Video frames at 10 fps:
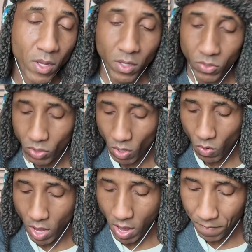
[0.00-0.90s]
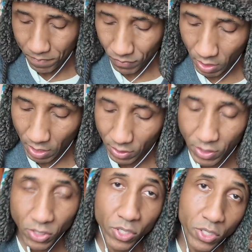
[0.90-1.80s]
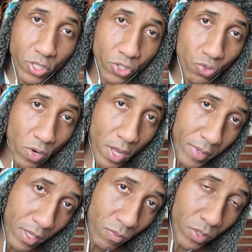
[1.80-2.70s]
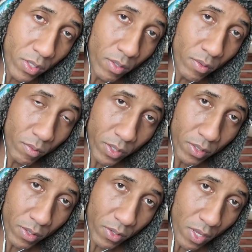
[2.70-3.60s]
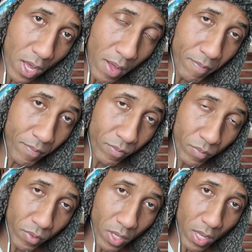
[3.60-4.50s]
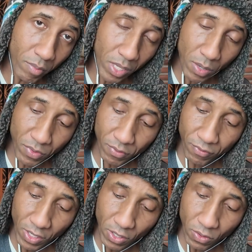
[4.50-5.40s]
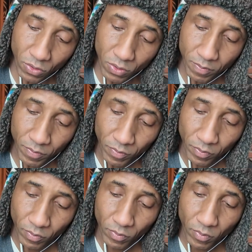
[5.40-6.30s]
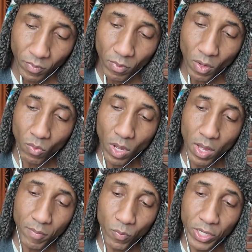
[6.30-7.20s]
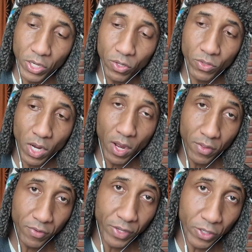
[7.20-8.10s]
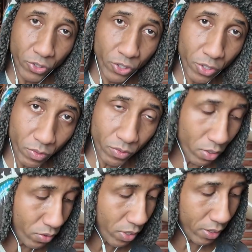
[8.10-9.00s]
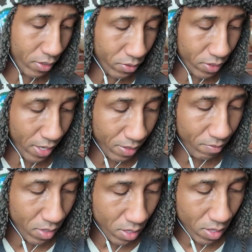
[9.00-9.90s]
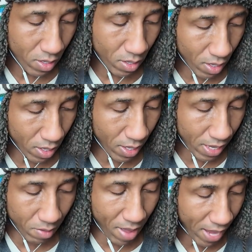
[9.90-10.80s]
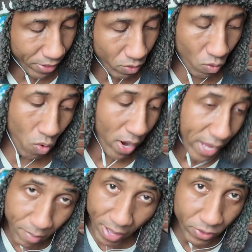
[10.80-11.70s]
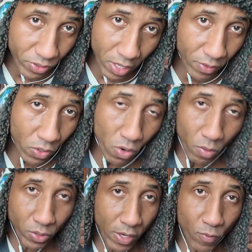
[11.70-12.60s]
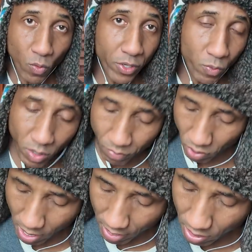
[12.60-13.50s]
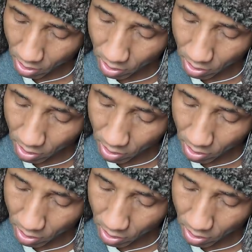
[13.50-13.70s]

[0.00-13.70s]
So in addition to just strumming with the thumb, playing with the fingers, we can use our other fingers too. So take this same A minor or A minor 7 chord, whichever one you want to play.